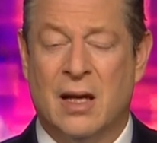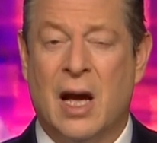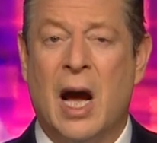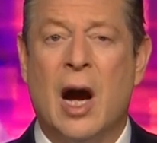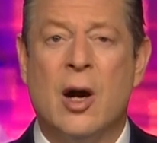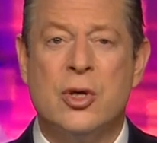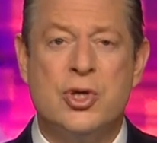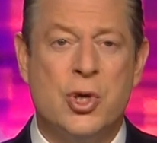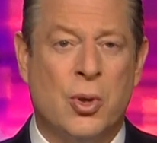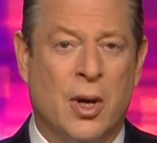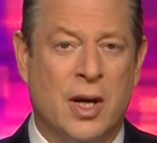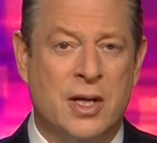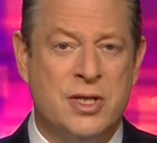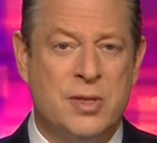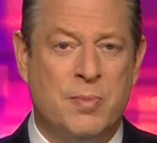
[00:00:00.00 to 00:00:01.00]
Our
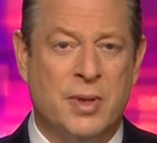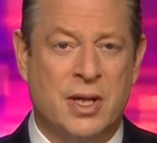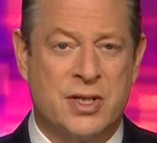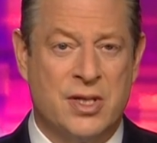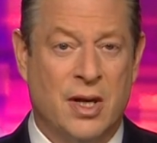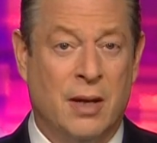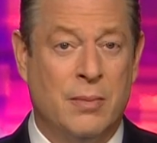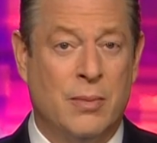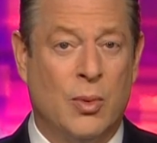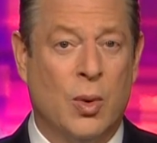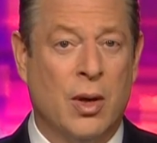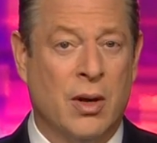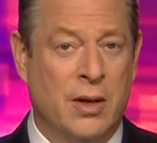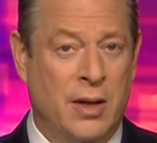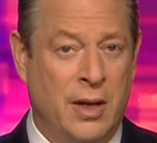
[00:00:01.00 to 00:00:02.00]
choice picks up
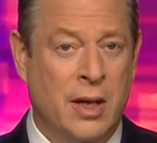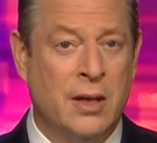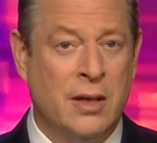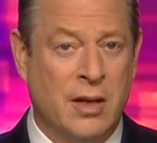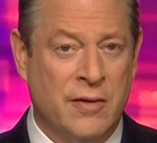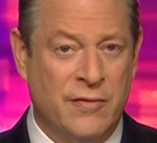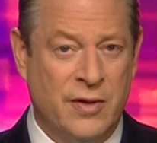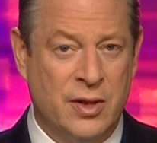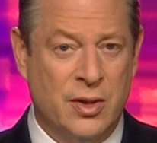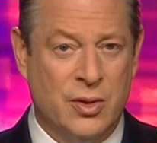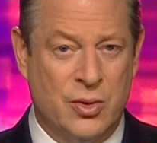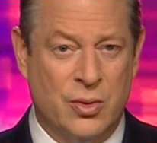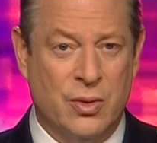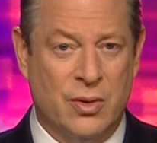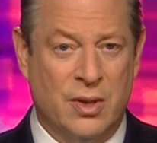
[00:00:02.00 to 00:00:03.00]
where An Inconvenient
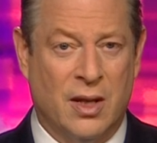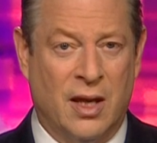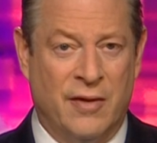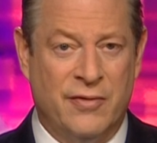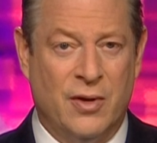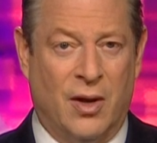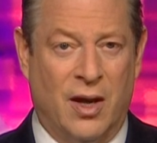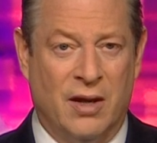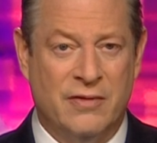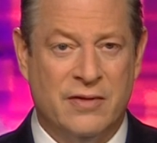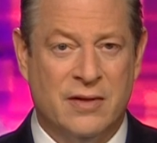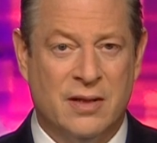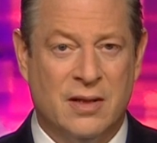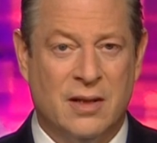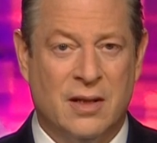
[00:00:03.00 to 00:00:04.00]
Truth left off.
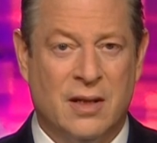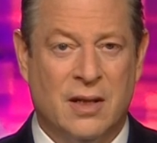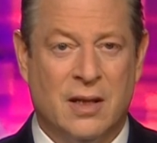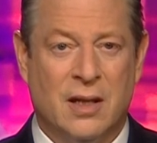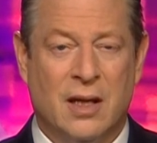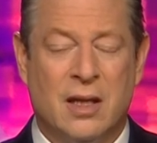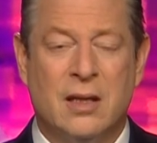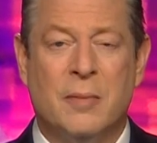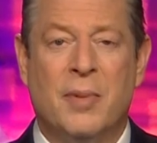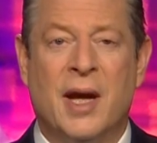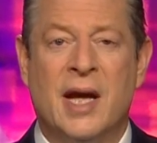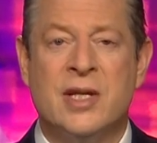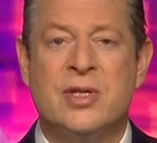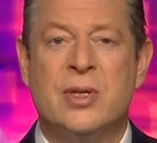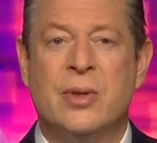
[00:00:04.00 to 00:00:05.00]
In the
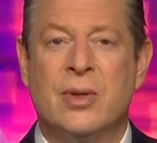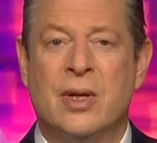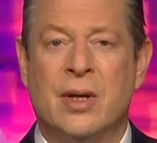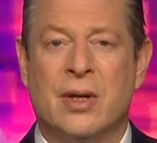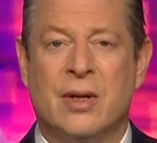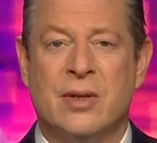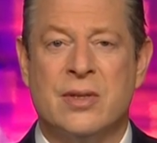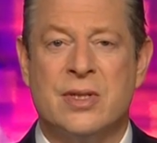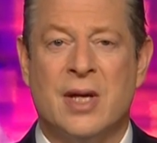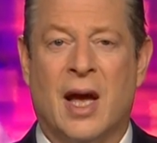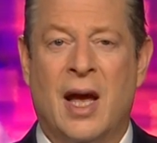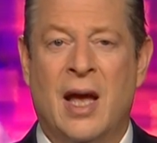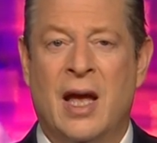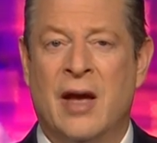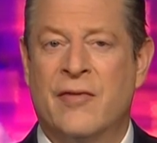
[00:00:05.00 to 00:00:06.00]
past 2 years,
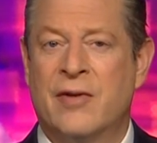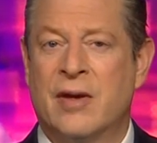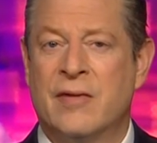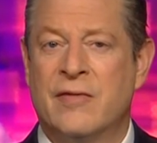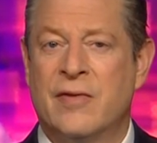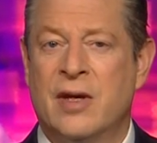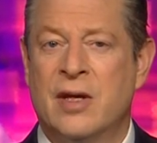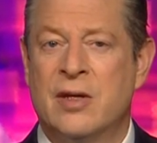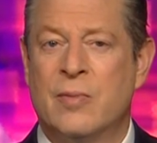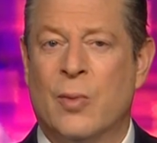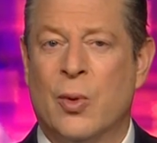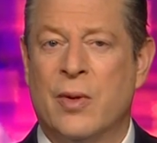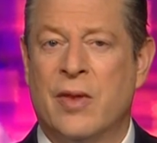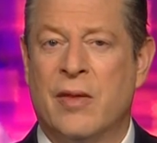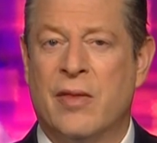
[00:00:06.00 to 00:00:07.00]
I have convened
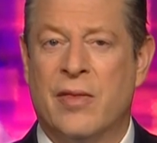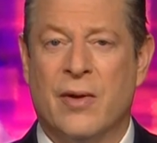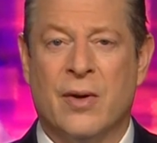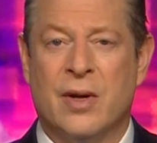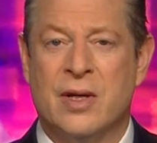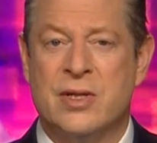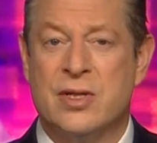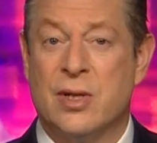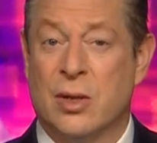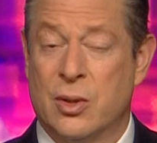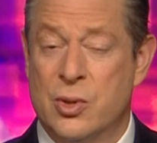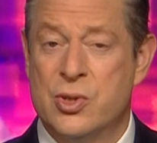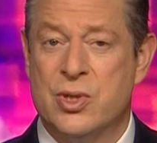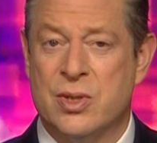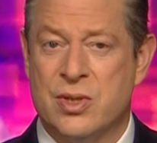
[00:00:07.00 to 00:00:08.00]
more than 30
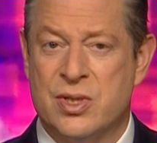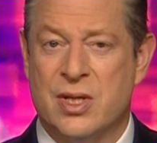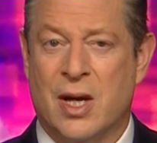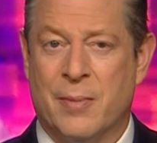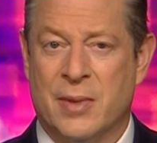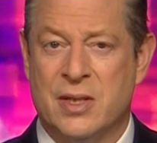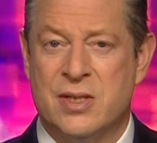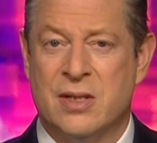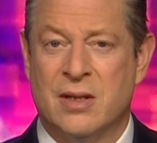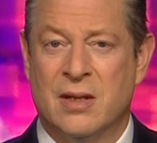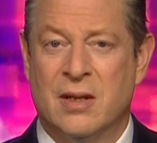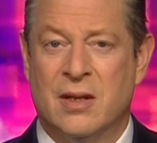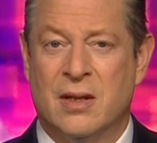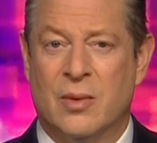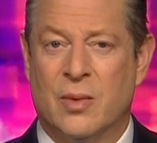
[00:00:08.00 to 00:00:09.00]
solution summits
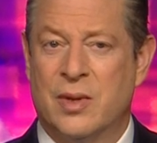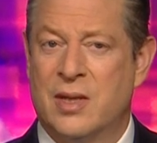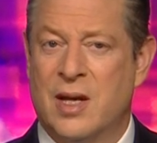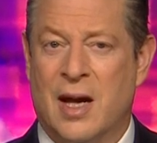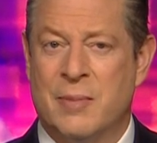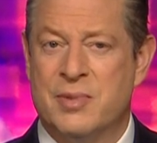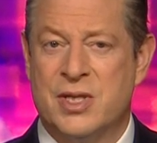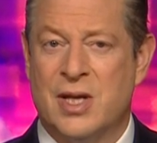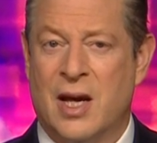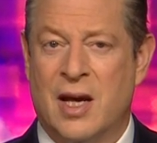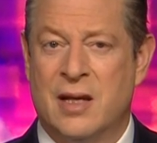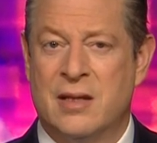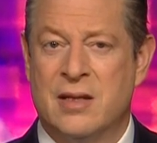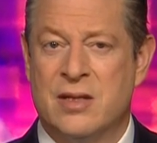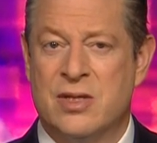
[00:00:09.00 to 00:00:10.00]
with top
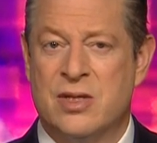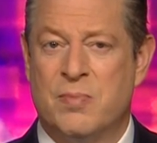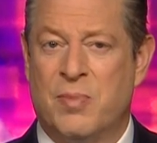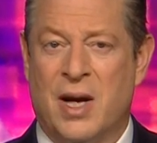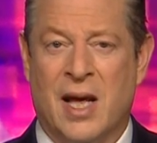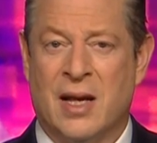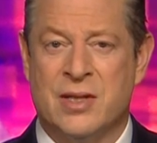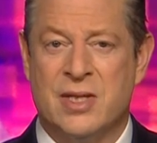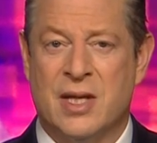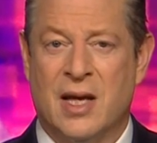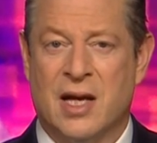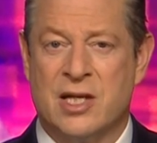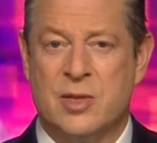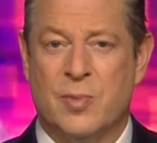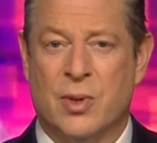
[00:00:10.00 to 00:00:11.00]
scientists, policy
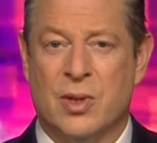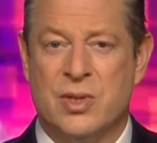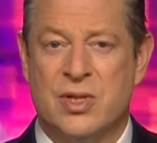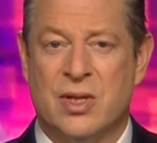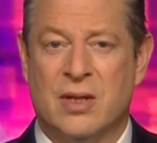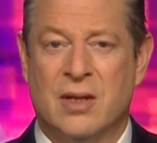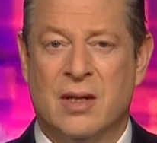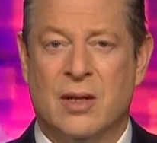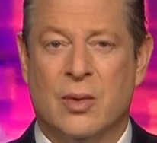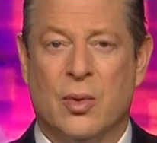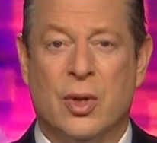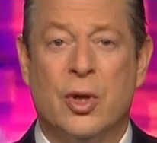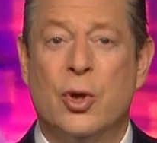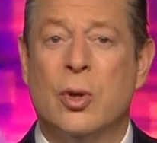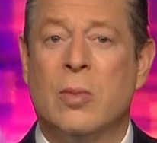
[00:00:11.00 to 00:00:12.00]
experts,
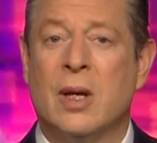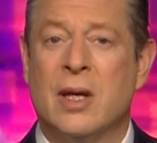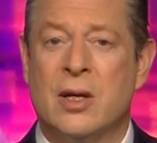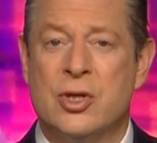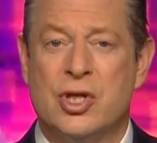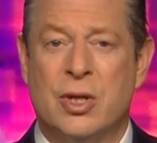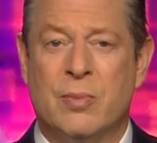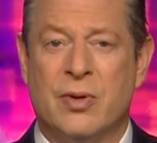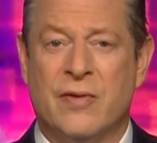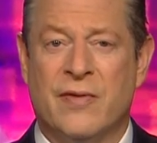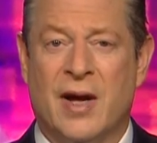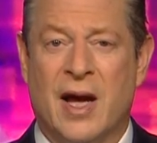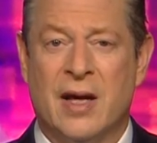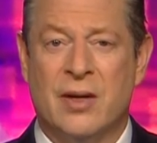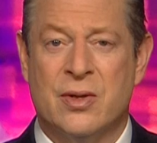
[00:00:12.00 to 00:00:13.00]
renewable energy
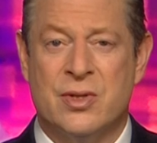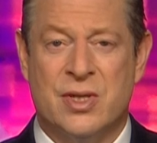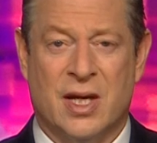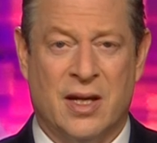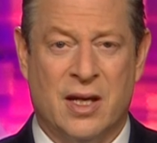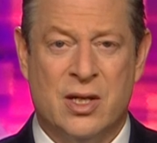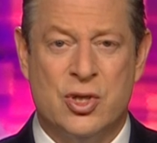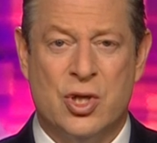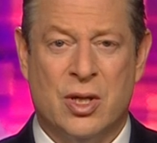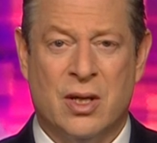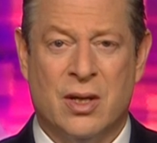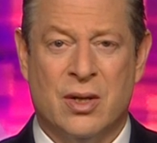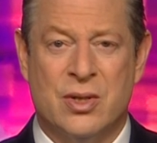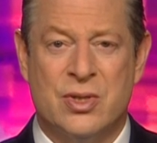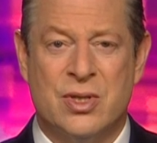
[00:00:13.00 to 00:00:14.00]
providers, and
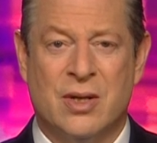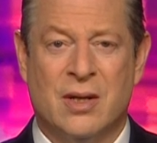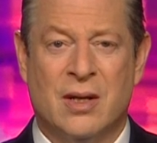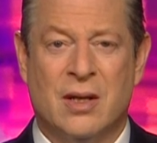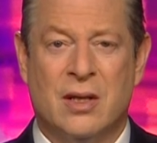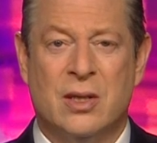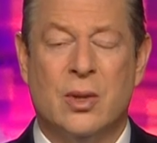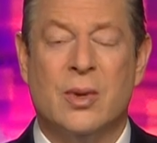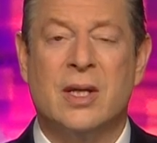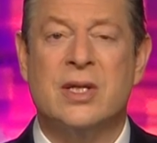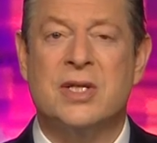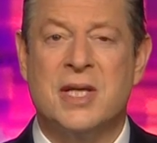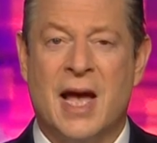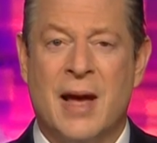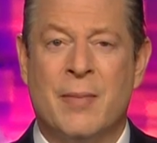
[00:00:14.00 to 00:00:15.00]
engineers to
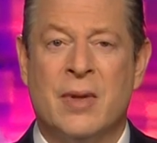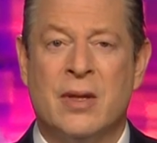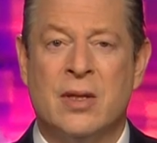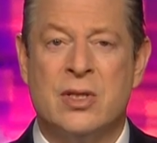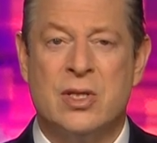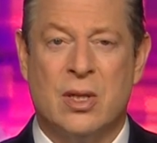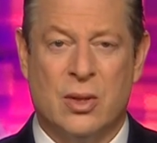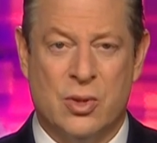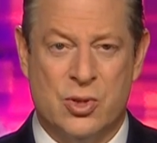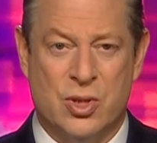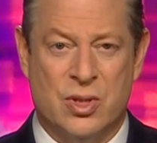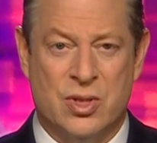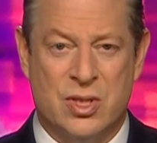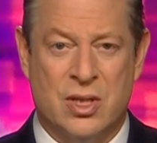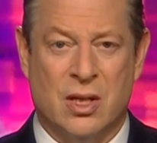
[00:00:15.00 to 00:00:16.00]
examine the
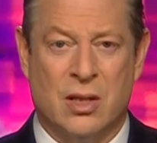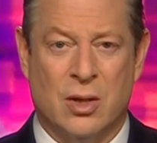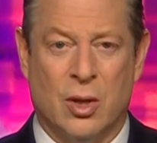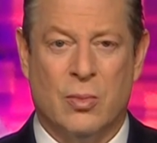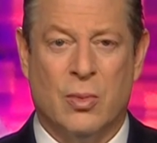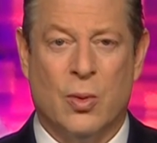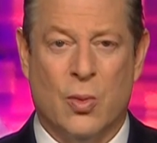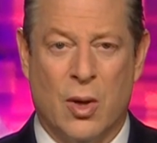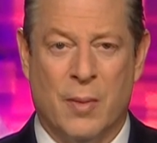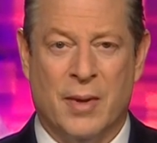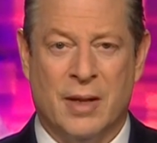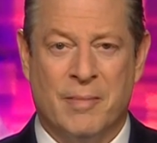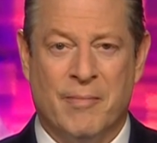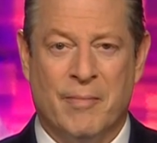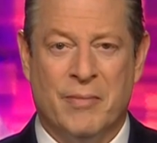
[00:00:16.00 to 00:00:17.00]
solutions to global
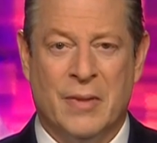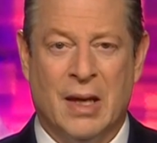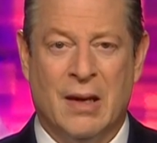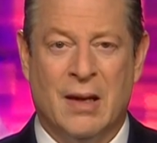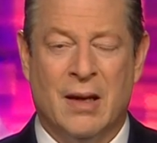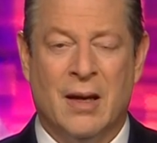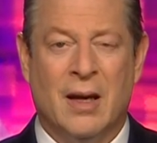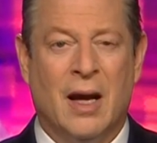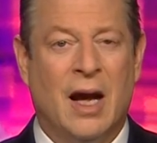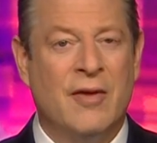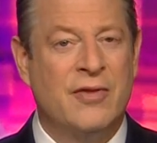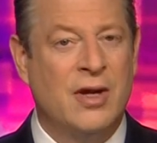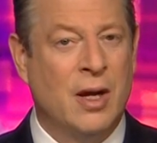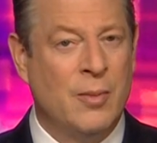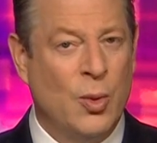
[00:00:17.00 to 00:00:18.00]
warming. I've
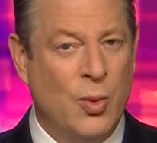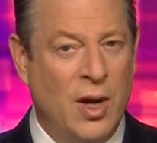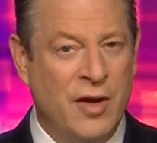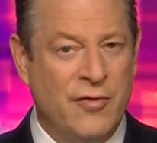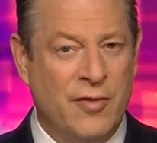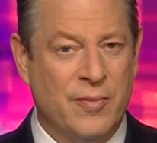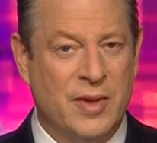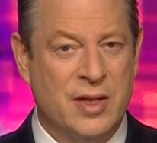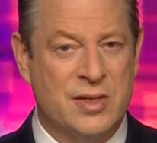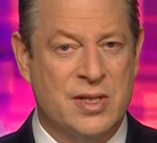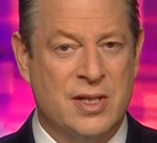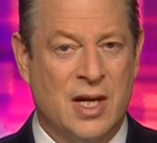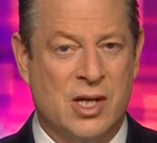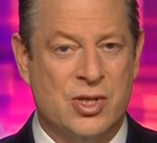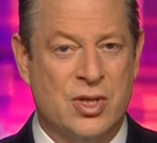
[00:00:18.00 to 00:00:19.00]
come away from these
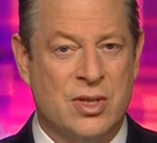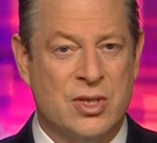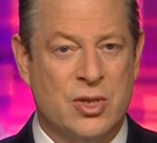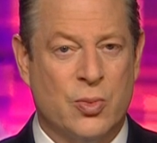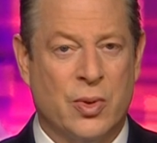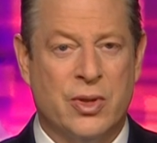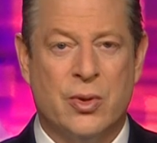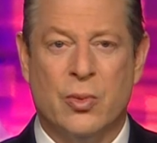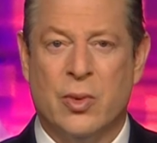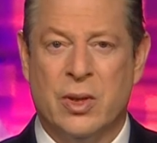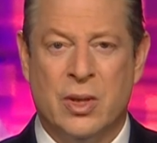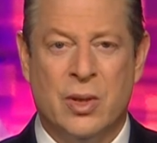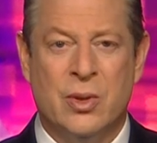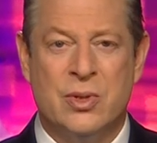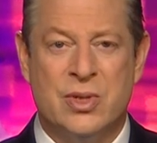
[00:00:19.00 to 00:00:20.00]
sessions with a
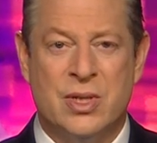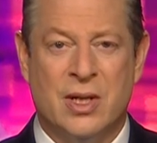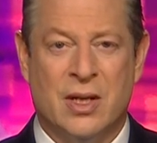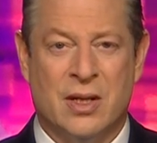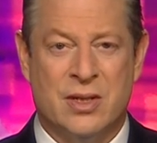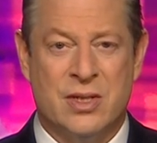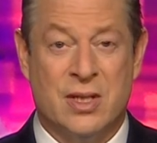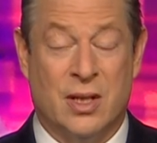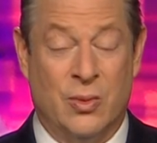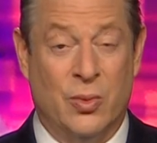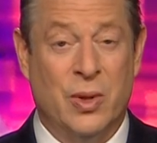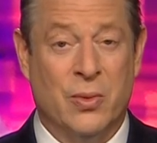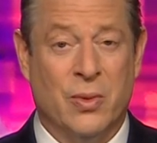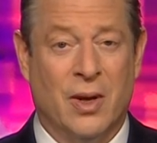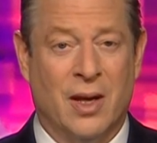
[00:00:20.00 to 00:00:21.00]
renewed sense that we
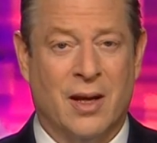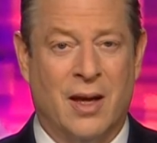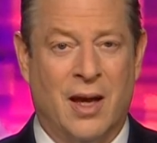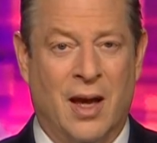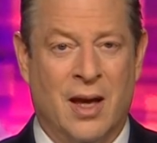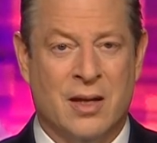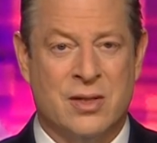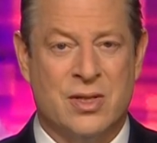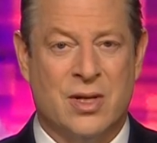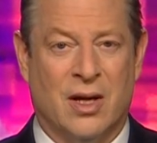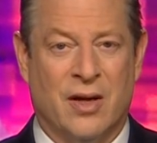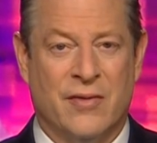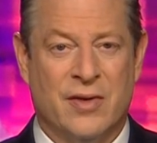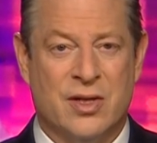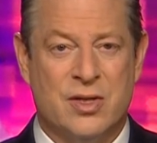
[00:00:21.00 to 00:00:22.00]
really can
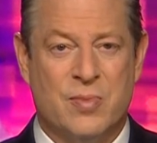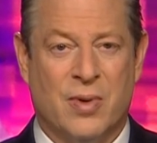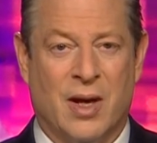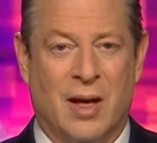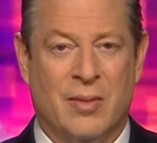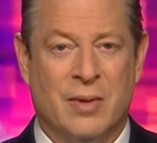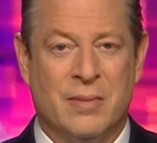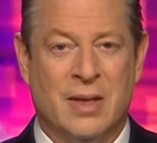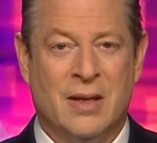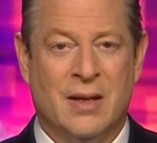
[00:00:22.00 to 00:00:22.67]
solve this problem